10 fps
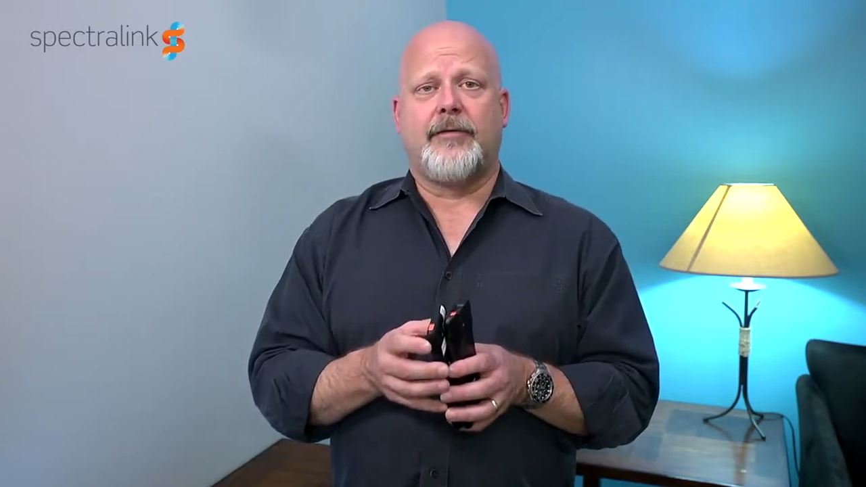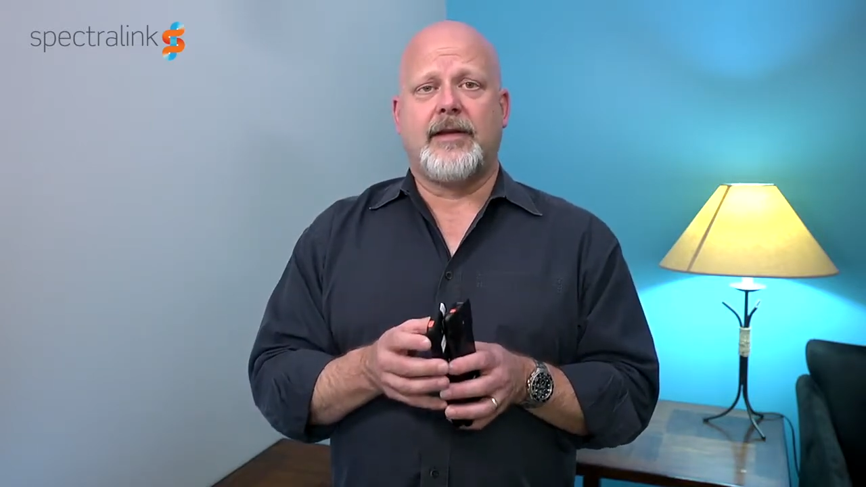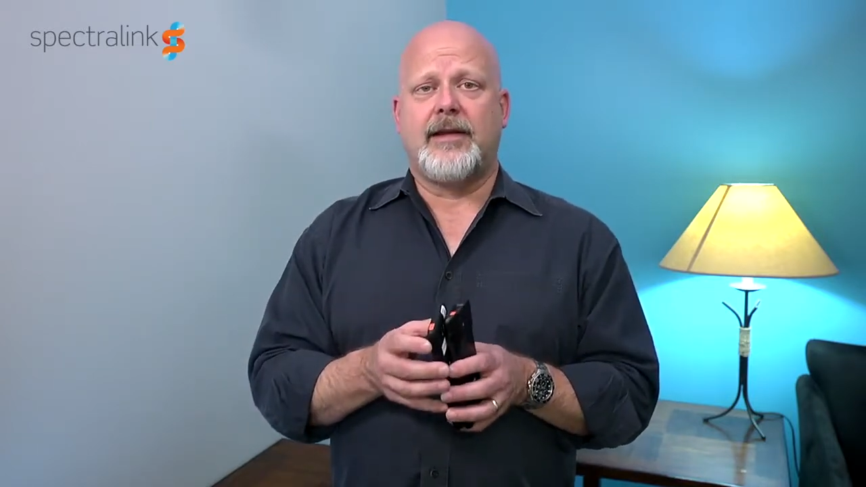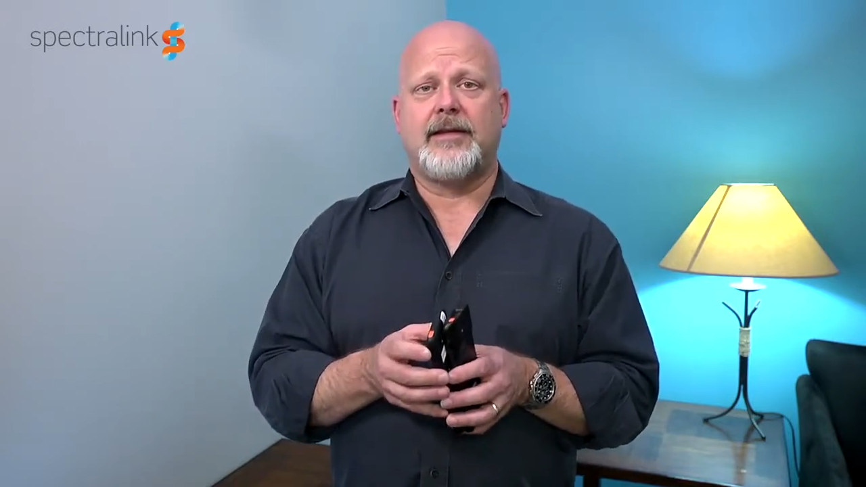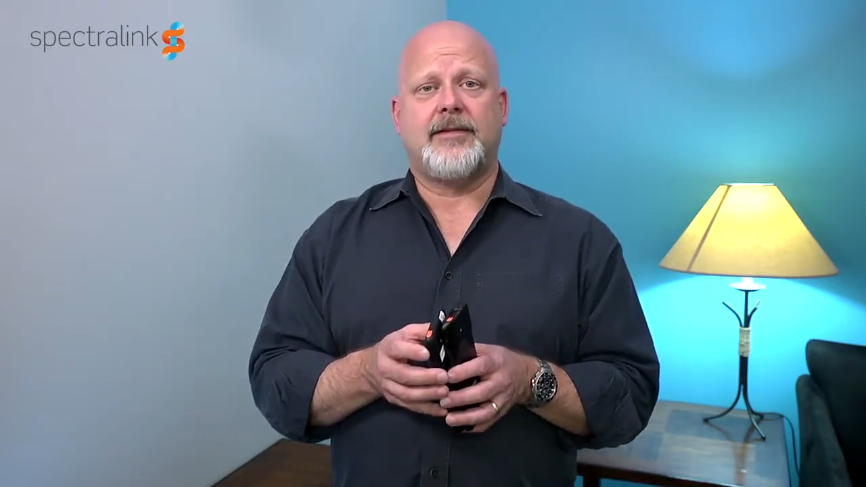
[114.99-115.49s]

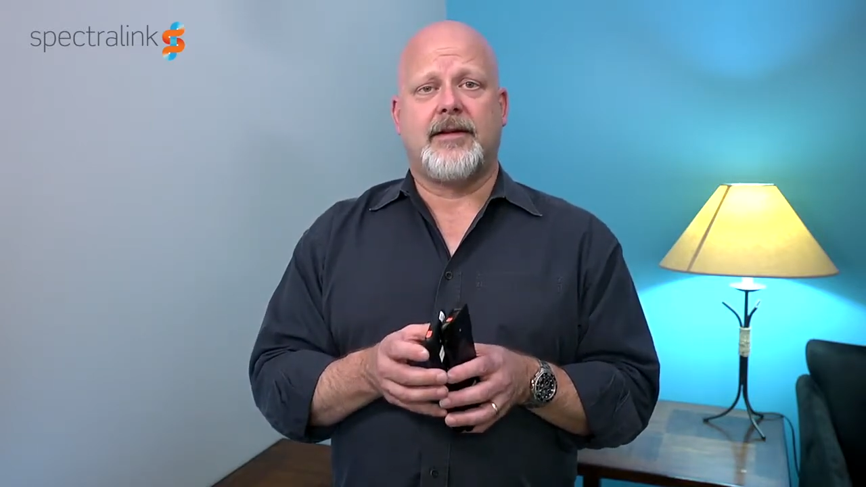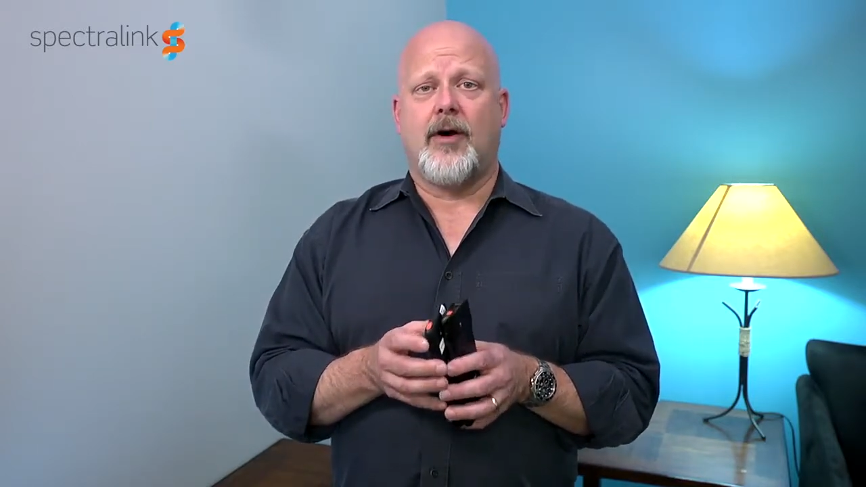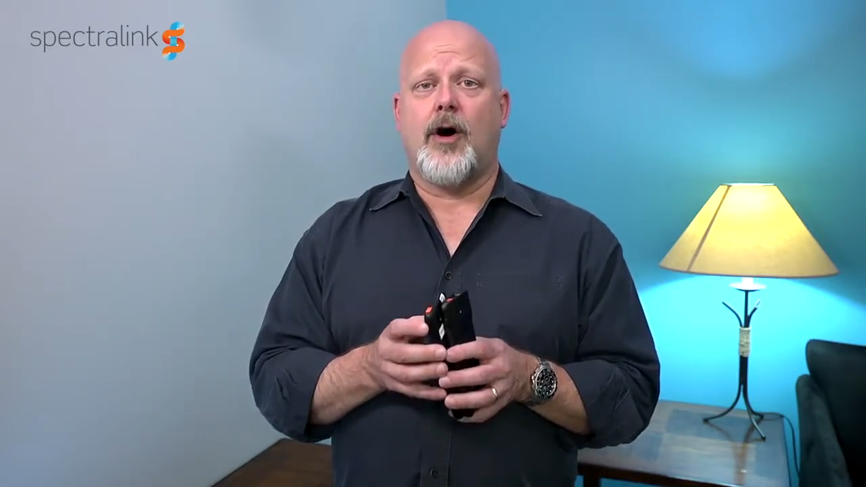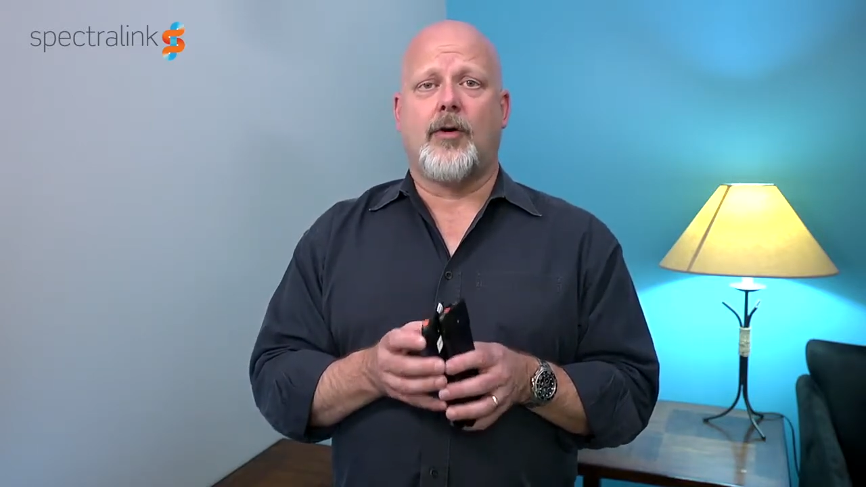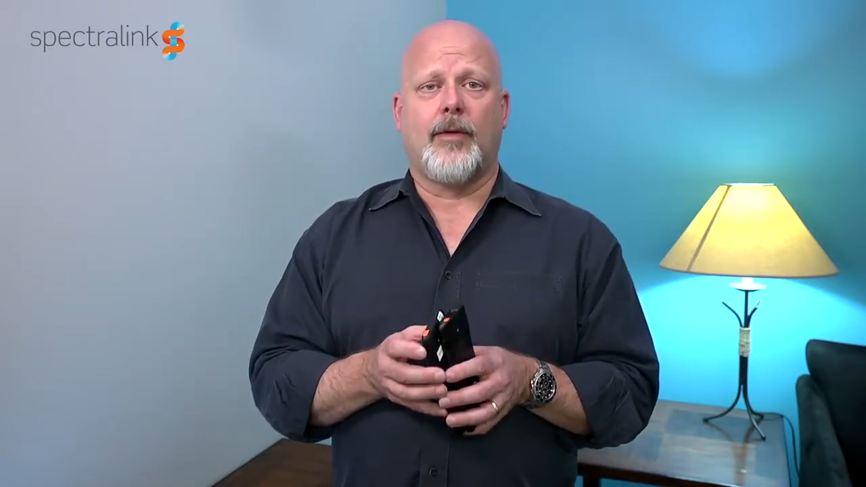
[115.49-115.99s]
and gets it
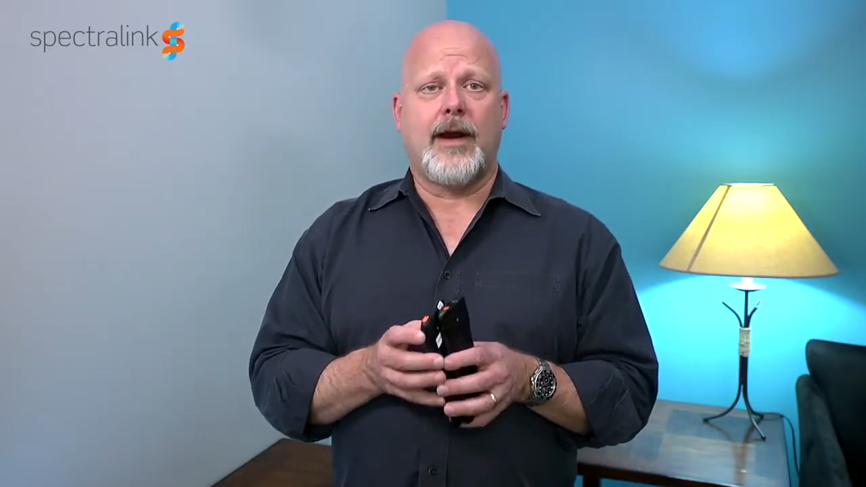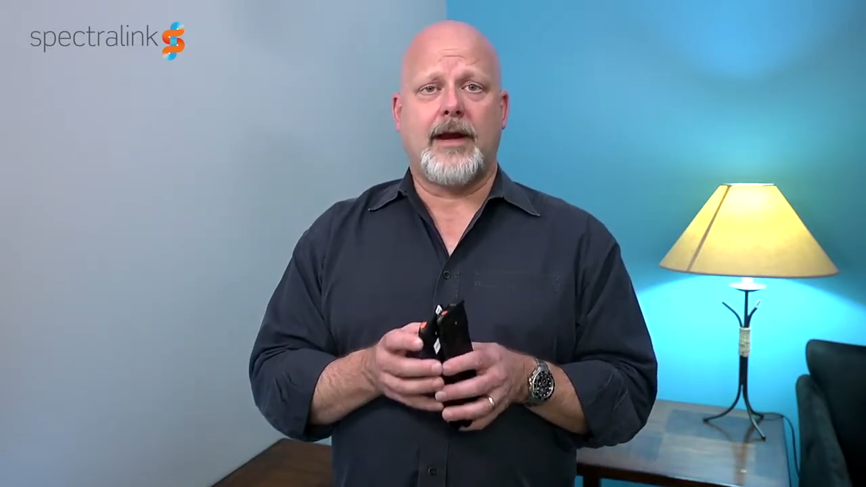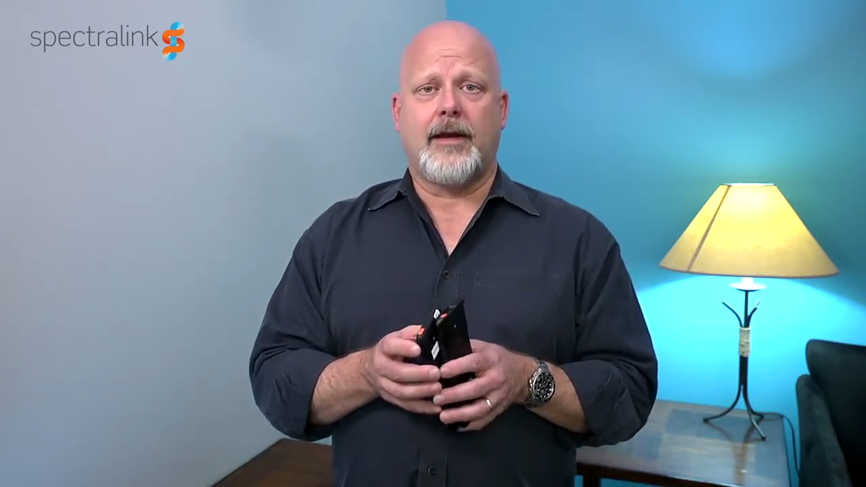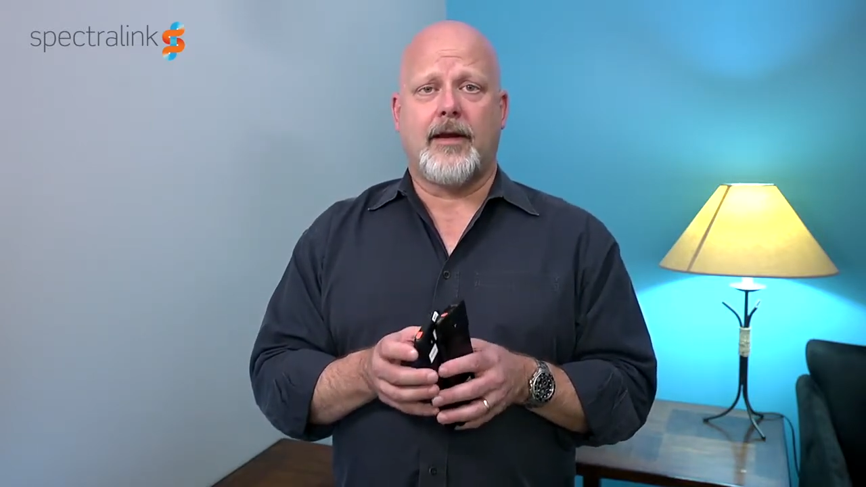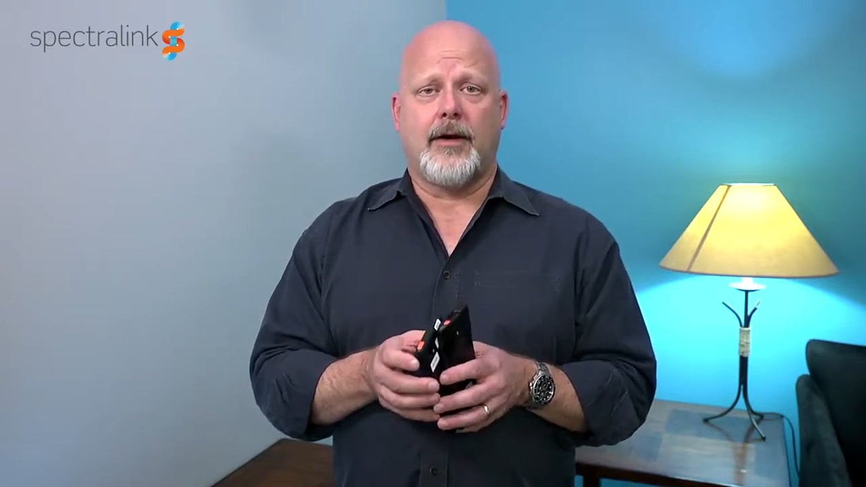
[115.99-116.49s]
all
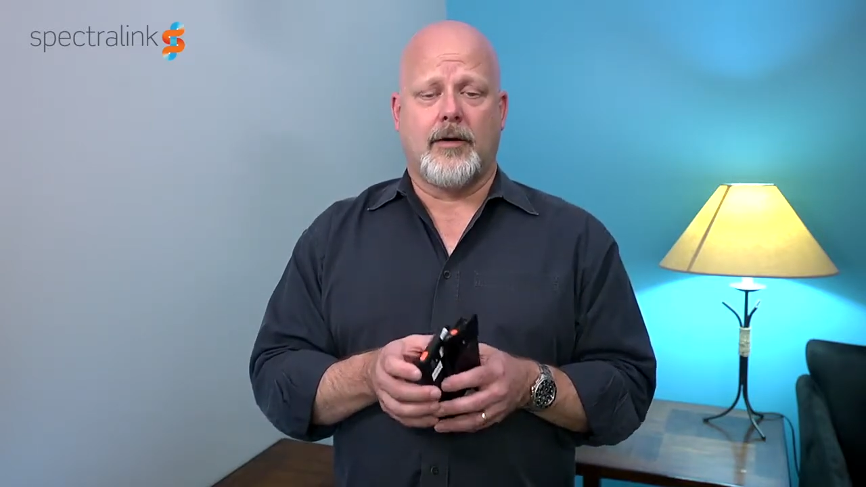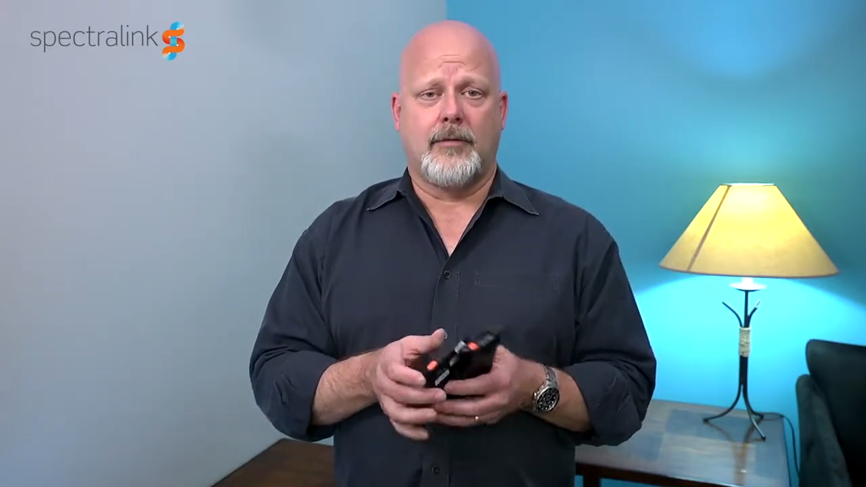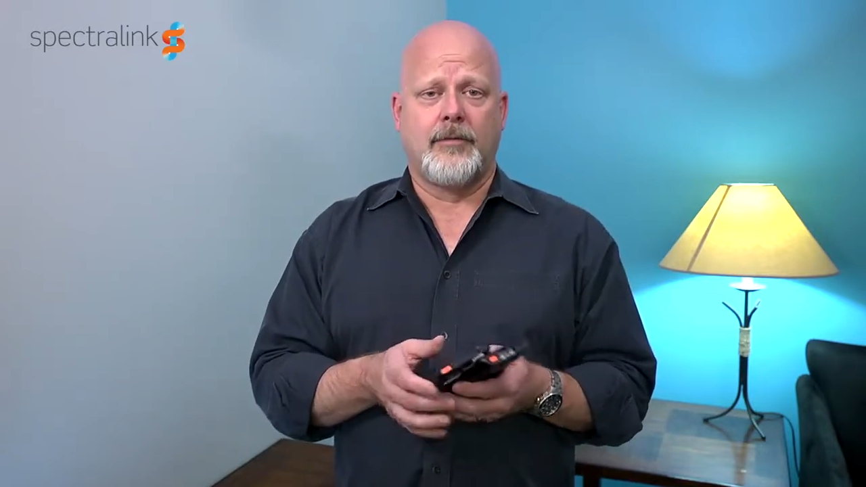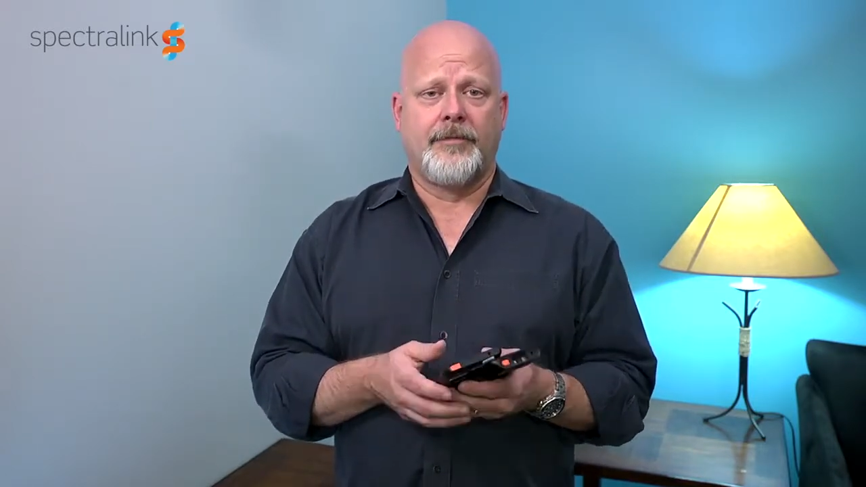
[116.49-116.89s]
ready to go.